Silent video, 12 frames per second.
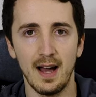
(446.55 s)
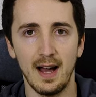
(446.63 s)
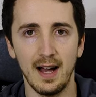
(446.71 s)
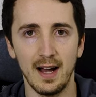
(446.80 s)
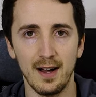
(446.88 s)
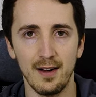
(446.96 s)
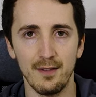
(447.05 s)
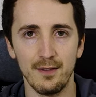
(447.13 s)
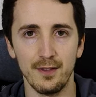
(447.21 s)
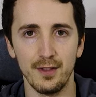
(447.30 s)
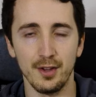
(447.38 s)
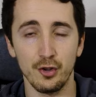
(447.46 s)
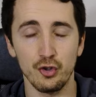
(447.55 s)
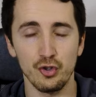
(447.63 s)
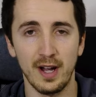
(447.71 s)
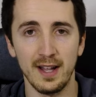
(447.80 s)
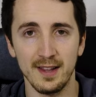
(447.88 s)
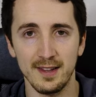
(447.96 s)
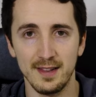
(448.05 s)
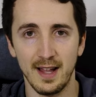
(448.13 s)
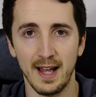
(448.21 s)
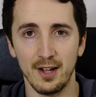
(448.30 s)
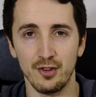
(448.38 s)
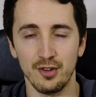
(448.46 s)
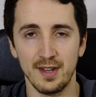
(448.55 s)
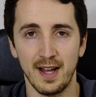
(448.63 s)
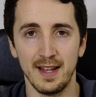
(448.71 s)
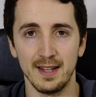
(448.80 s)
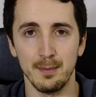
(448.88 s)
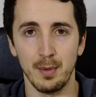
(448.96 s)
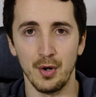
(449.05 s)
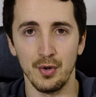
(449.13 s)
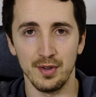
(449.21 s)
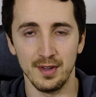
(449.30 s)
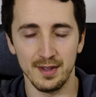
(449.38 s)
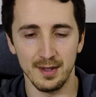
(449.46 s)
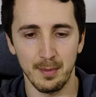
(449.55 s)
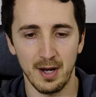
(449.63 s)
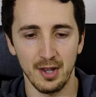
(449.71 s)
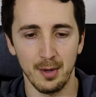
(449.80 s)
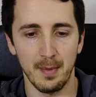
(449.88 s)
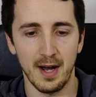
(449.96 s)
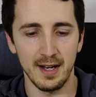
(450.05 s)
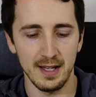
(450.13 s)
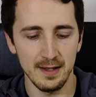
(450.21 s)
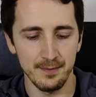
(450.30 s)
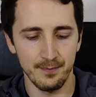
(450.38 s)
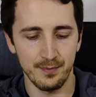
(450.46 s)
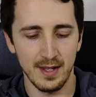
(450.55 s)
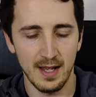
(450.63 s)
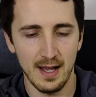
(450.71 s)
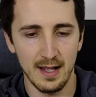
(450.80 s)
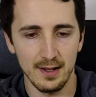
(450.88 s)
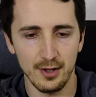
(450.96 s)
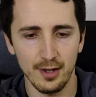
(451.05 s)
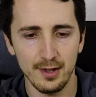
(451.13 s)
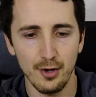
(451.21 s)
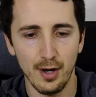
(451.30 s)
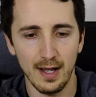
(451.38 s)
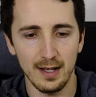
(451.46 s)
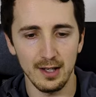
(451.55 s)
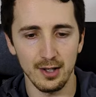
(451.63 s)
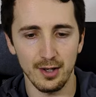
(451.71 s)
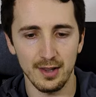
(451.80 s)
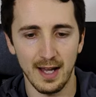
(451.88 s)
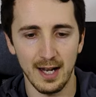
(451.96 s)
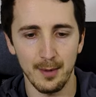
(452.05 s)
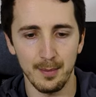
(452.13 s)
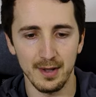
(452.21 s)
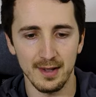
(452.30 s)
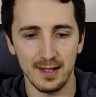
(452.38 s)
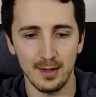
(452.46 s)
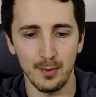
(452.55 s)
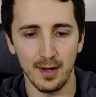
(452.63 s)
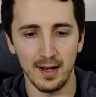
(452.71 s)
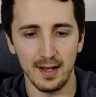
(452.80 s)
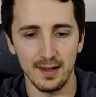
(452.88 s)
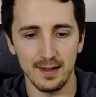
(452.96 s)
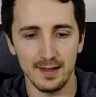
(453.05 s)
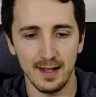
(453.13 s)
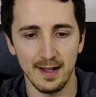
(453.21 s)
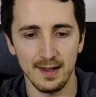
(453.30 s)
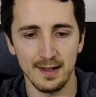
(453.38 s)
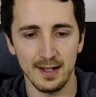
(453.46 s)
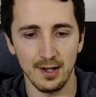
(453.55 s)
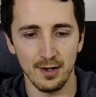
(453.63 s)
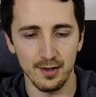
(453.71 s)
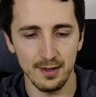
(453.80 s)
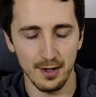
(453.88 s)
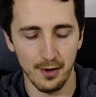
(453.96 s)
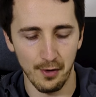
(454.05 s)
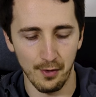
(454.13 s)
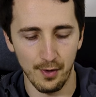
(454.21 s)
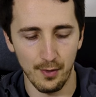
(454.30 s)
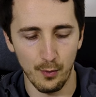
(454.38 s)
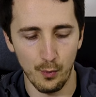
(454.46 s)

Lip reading: of the stress that exercise imposes upon the body. So let's go ahead and look that up and see what it says here. So